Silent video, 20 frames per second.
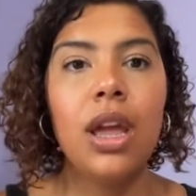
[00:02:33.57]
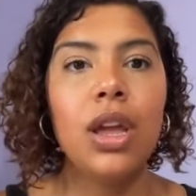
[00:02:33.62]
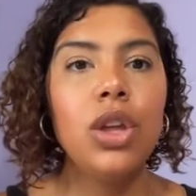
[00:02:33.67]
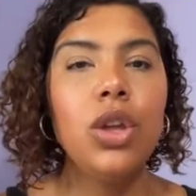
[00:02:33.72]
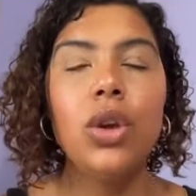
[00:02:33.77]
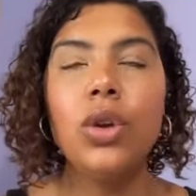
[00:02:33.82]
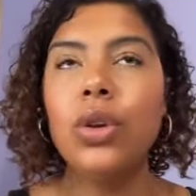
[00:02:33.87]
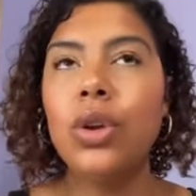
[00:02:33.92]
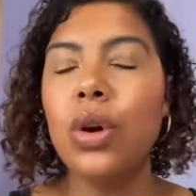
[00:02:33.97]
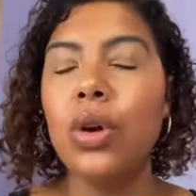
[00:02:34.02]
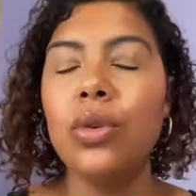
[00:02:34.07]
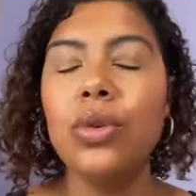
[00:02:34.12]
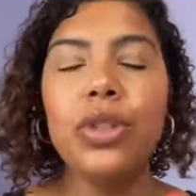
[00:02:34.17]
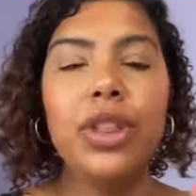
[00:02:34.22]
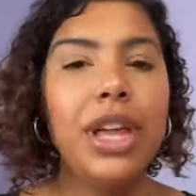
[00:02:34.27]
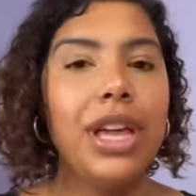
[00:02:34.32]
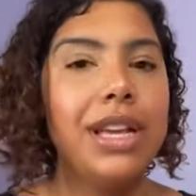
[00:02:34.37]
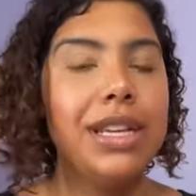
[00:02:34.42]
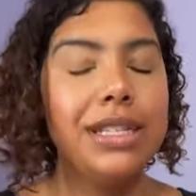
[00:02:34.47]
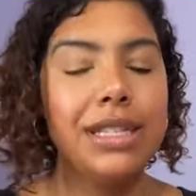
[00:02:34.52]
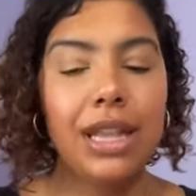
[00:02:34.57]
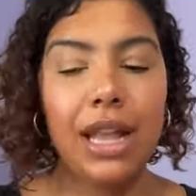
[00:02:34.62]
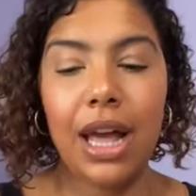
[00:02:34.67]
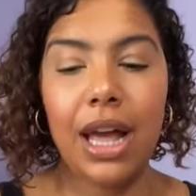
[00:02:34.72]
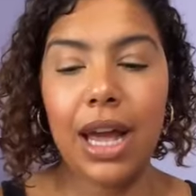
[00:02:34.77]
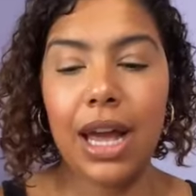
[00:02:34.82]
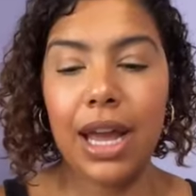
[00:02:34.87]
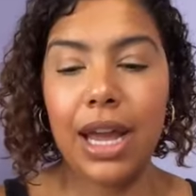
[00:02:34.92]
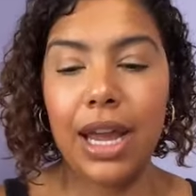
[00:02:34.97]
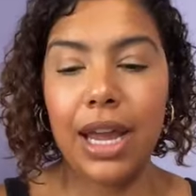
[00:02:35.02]
You know, things
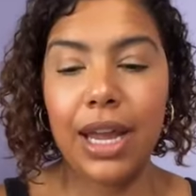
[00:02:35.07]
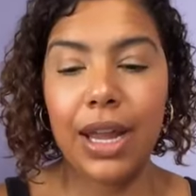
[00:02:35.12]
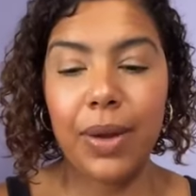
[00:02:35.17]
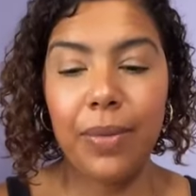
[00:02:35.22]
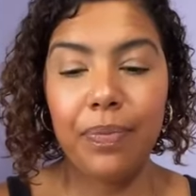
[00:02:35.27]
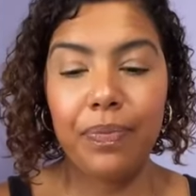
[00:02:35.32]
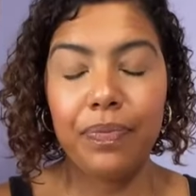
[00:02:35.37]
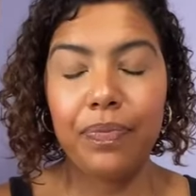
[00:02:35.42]
like